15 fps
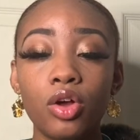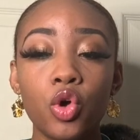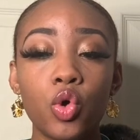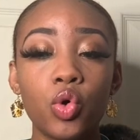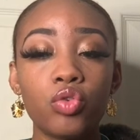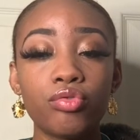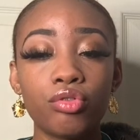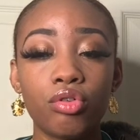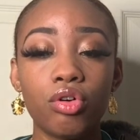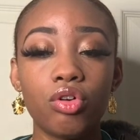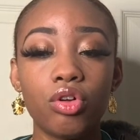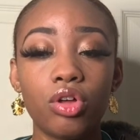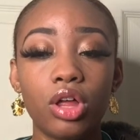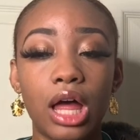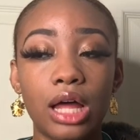
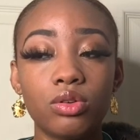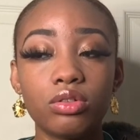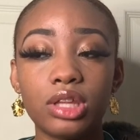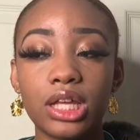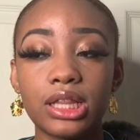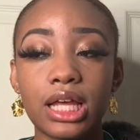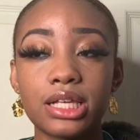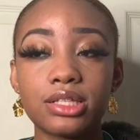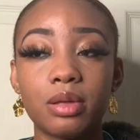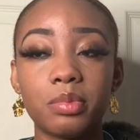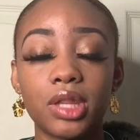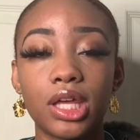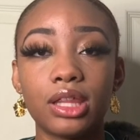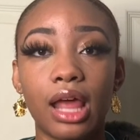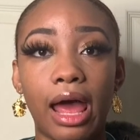overall, I don't think that's
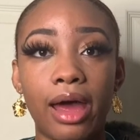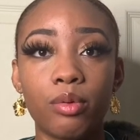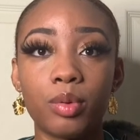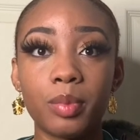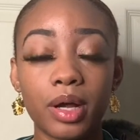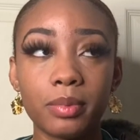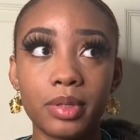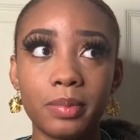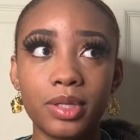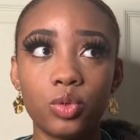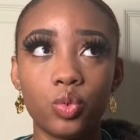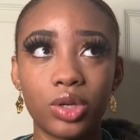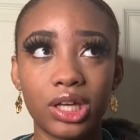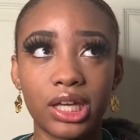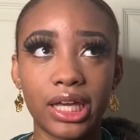something that I would probably be
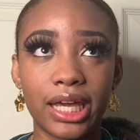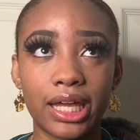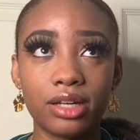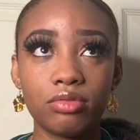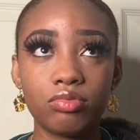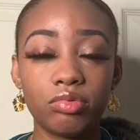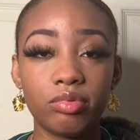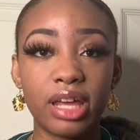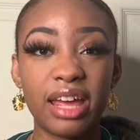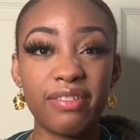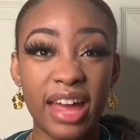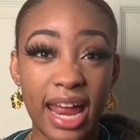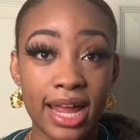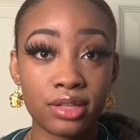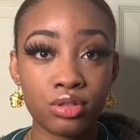doing again if I
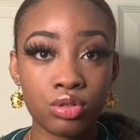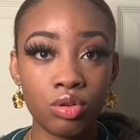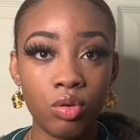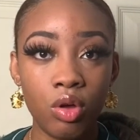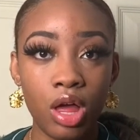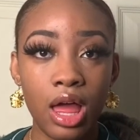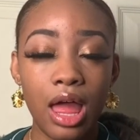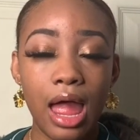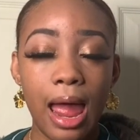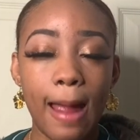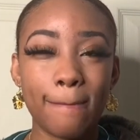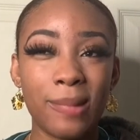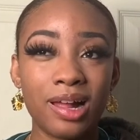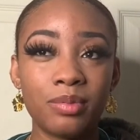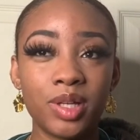had to. I'll
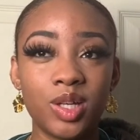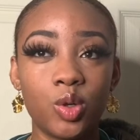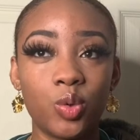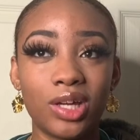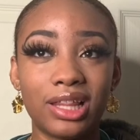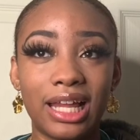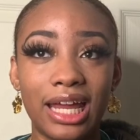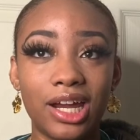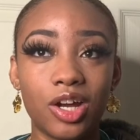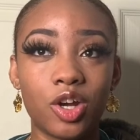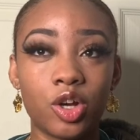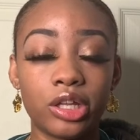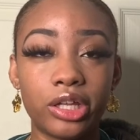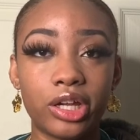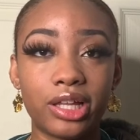probably do it like
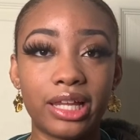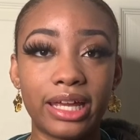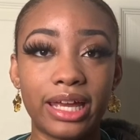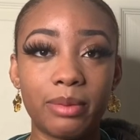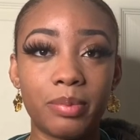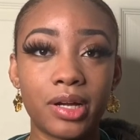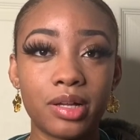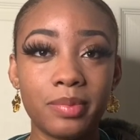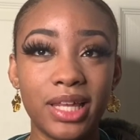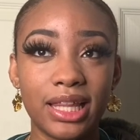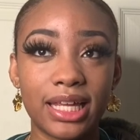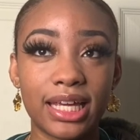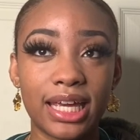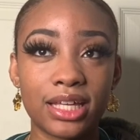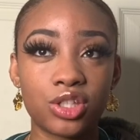earlier, like probably
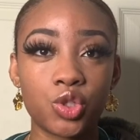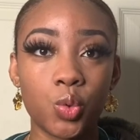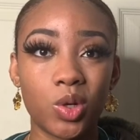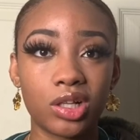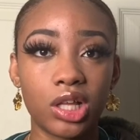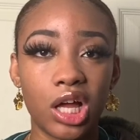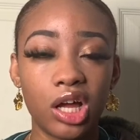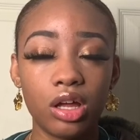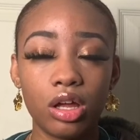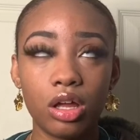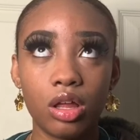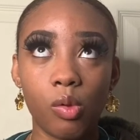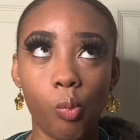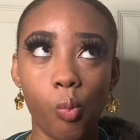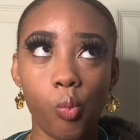like at two o'clock.
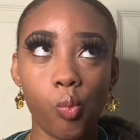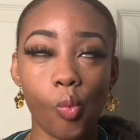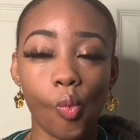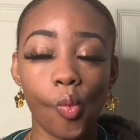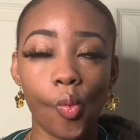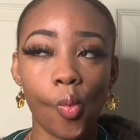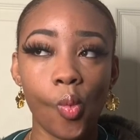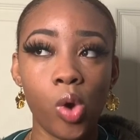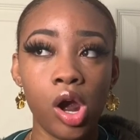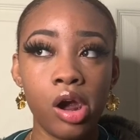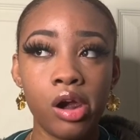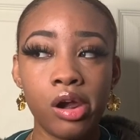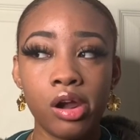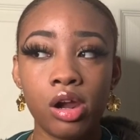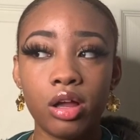
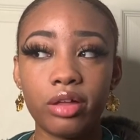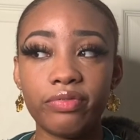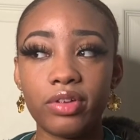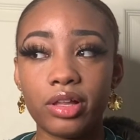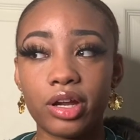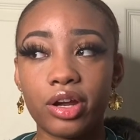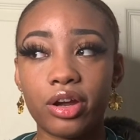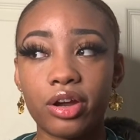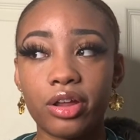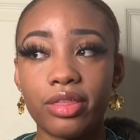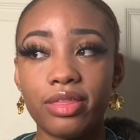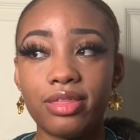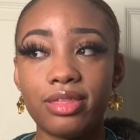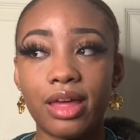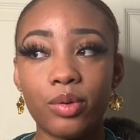I feel that
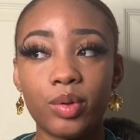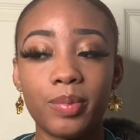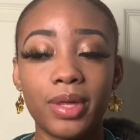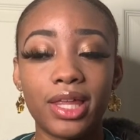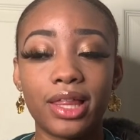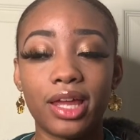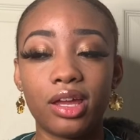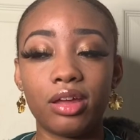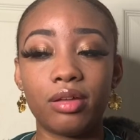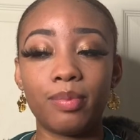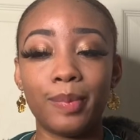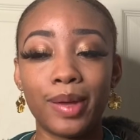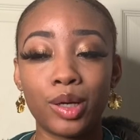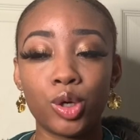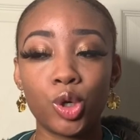that would be like
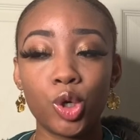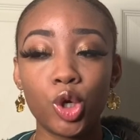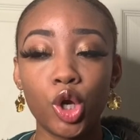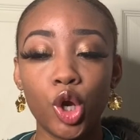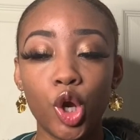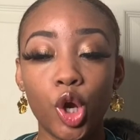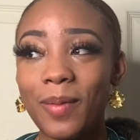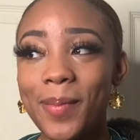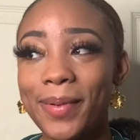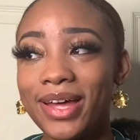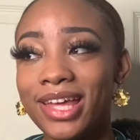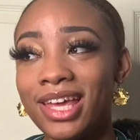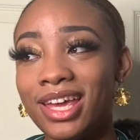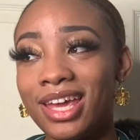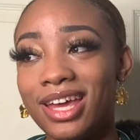better. But
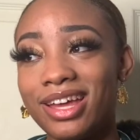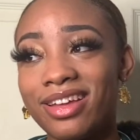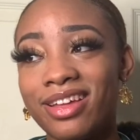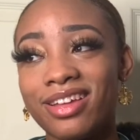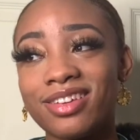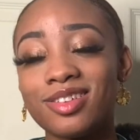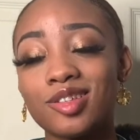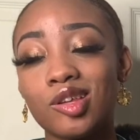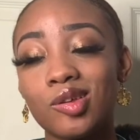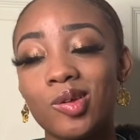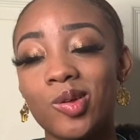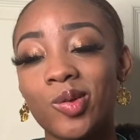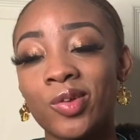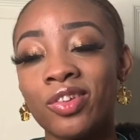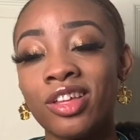yeah, so